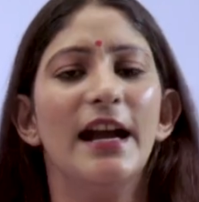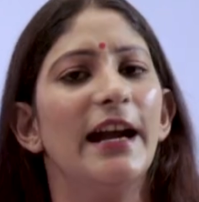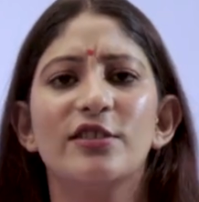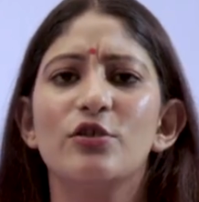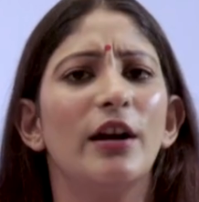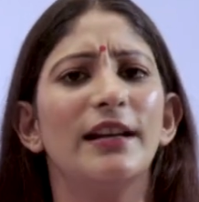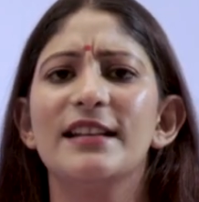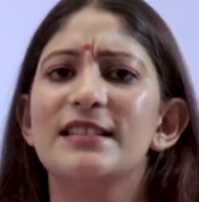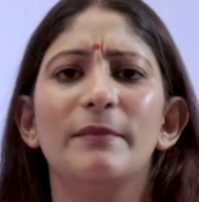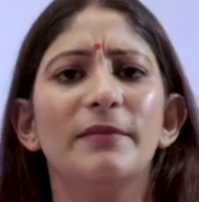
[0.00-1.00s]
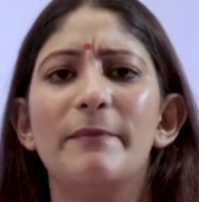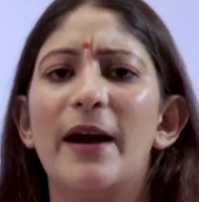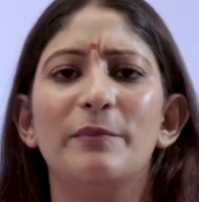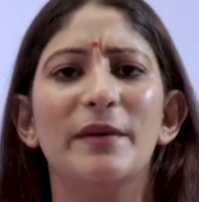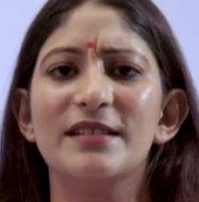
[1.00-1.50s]
It's not like some
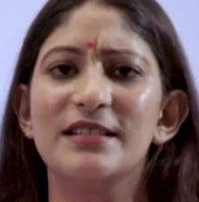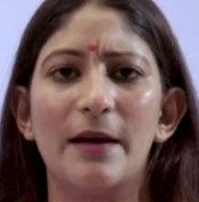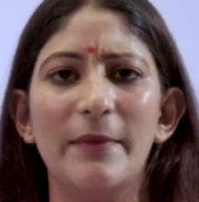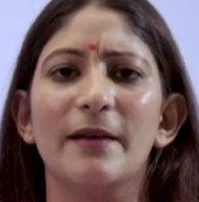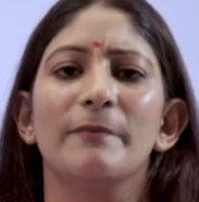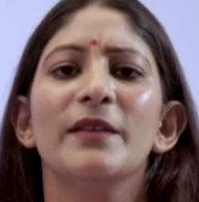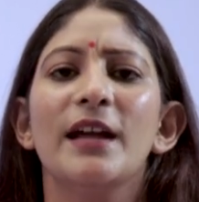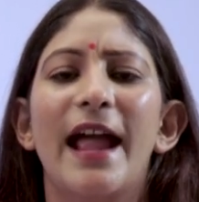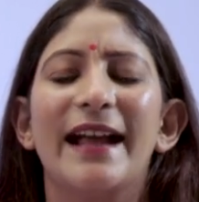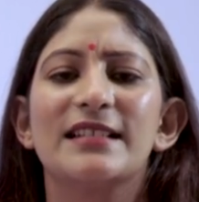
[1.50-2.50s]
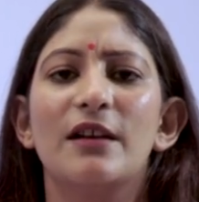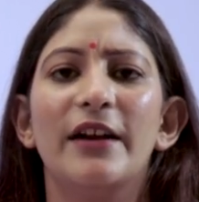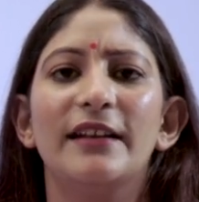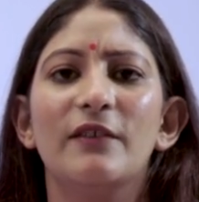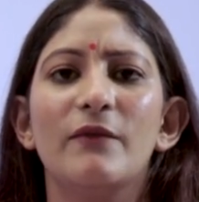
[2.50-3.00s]
department is coming,
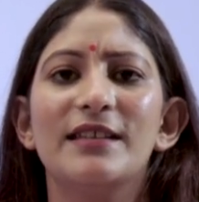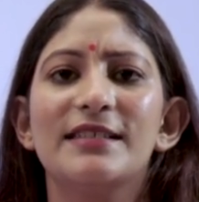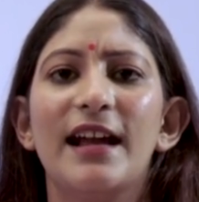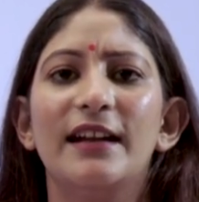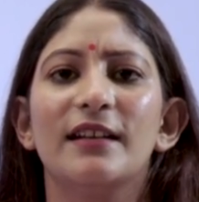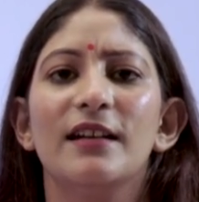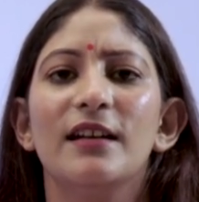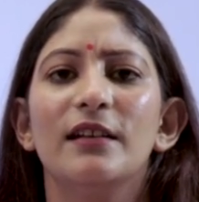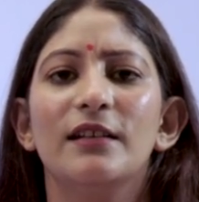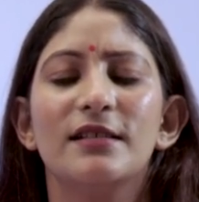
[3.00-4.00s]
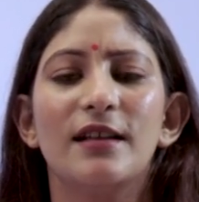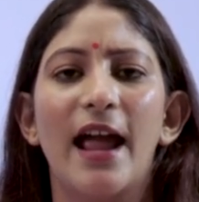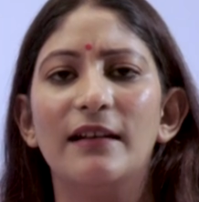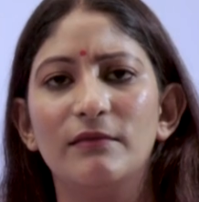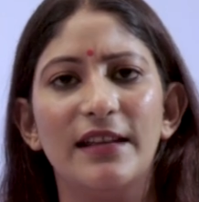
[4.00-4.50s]
excavating one site
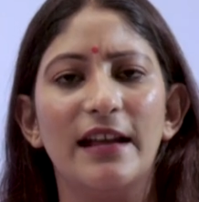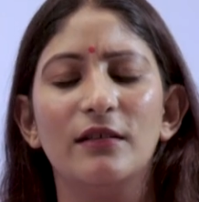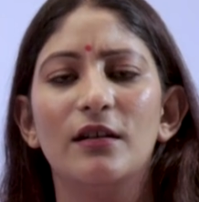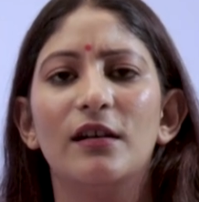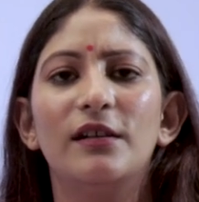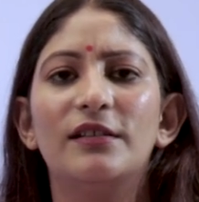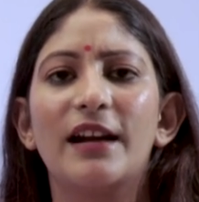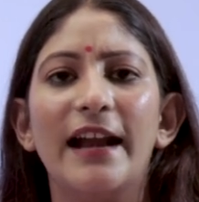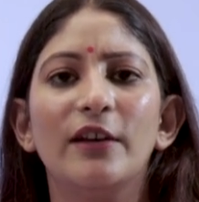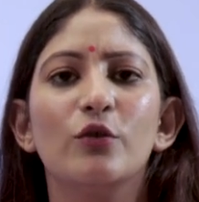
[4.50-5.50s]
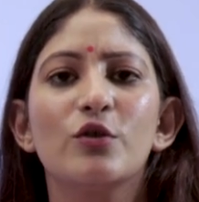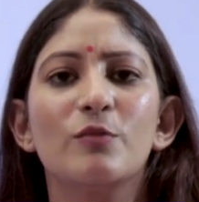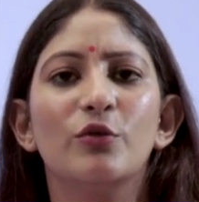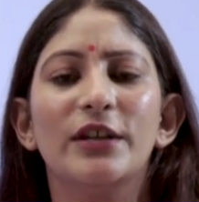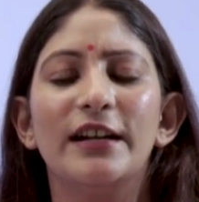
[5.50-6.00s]
and then uh, trying to
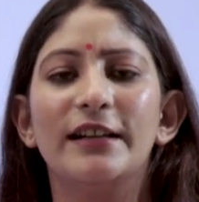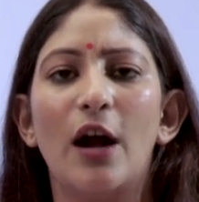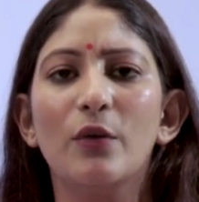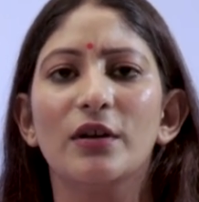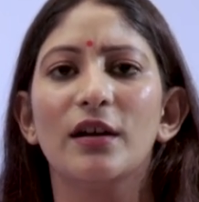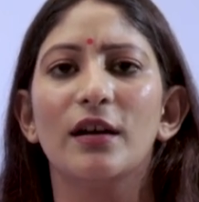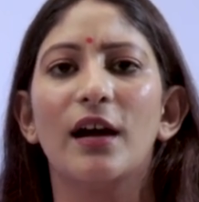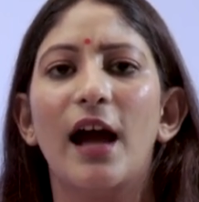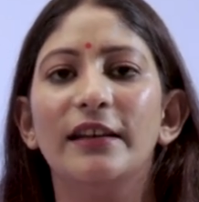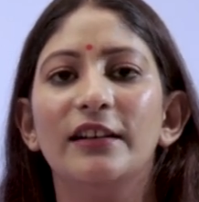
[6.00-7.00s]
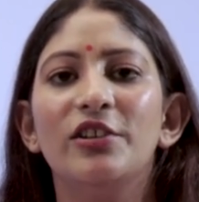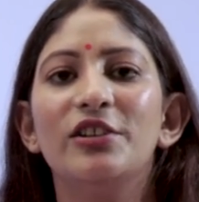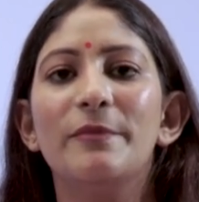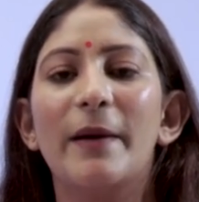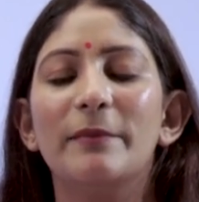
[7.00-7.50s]
smoothen it out another
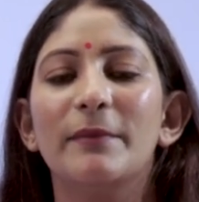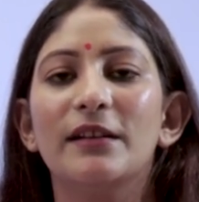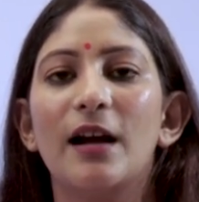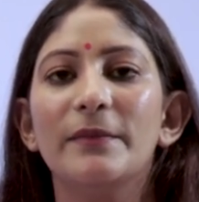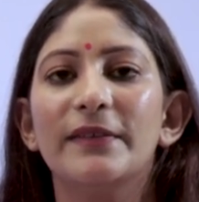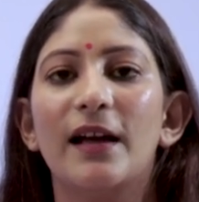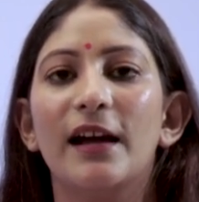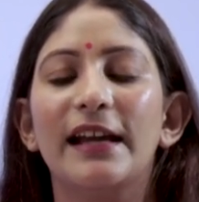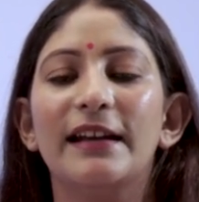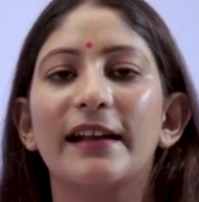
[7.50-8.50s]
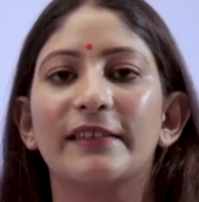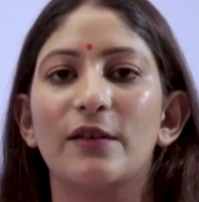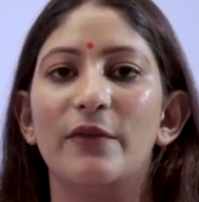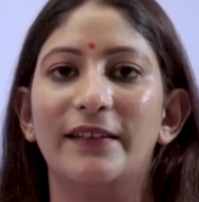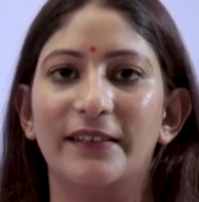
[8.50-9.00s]
department comes again
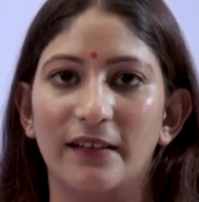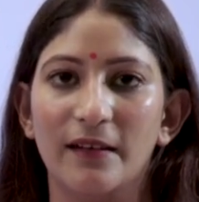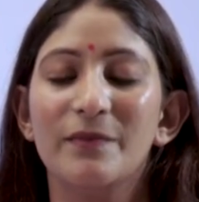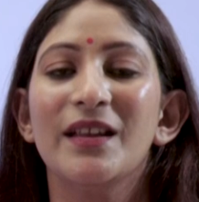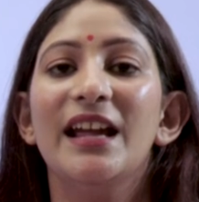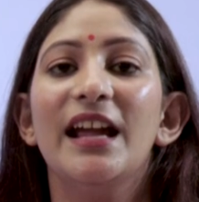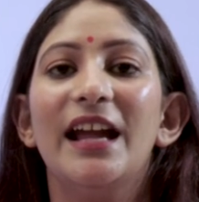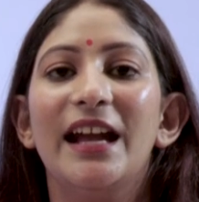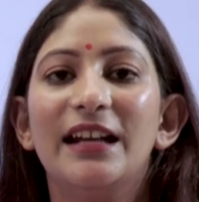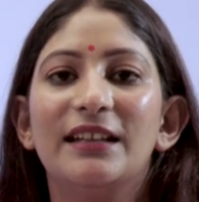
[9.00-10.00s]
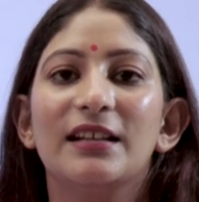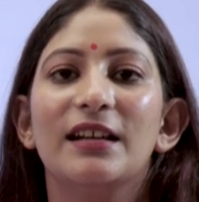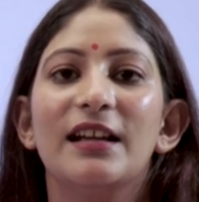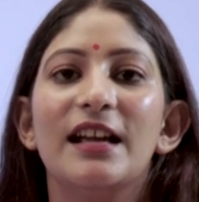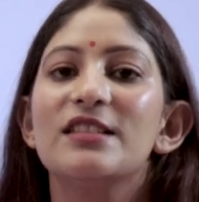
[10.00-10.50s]
excavates it it
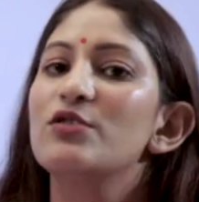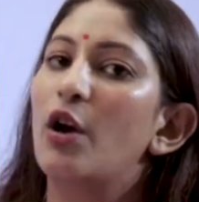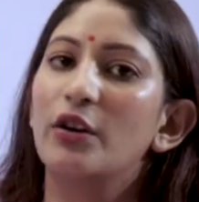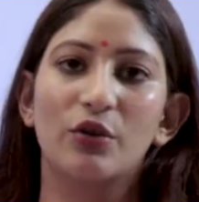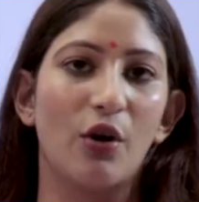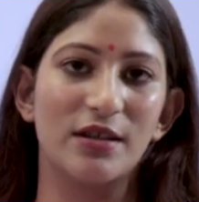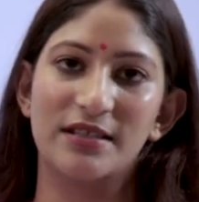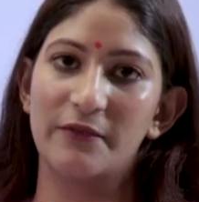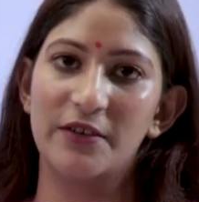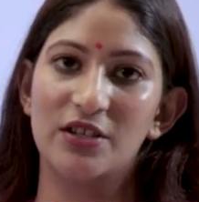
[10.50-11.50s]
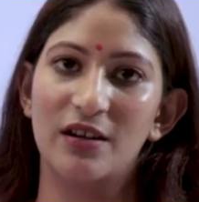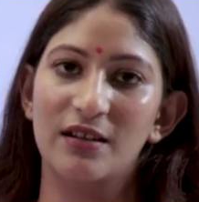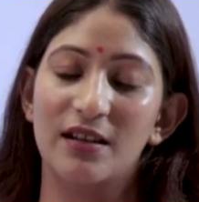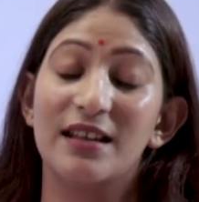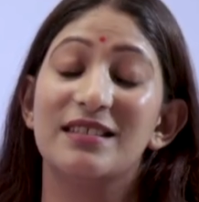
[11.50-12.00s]
is not cost
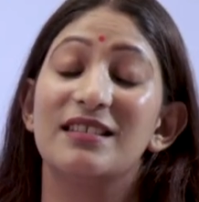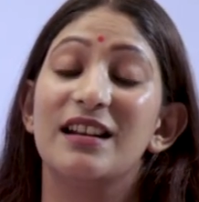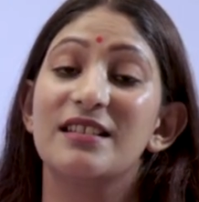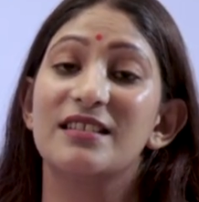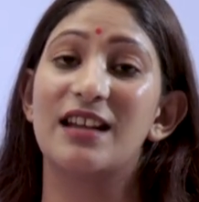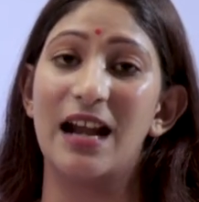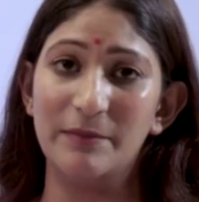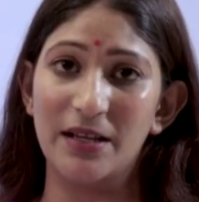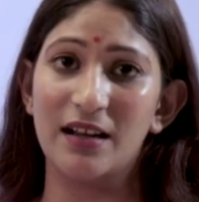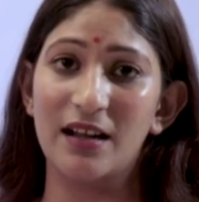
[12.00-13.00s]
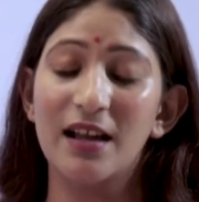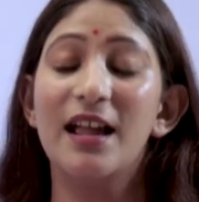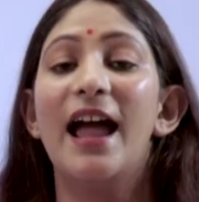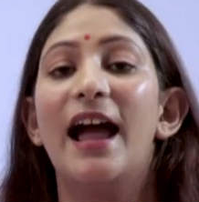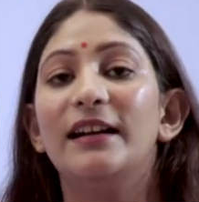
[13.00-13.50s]
efficient it is time taking
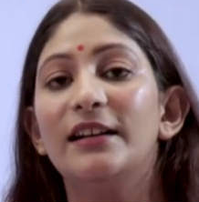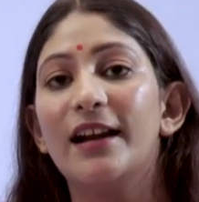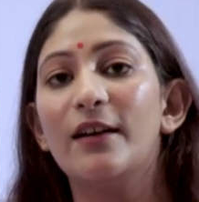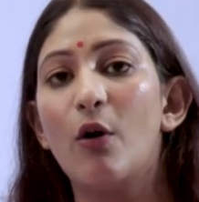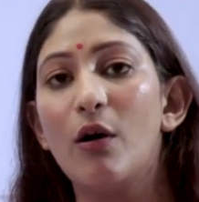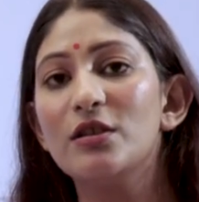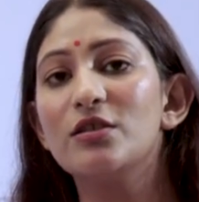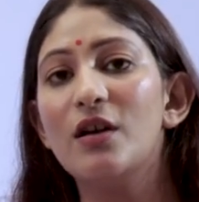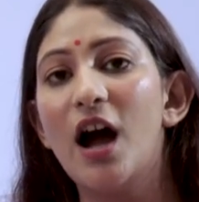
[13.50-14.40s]
and it can also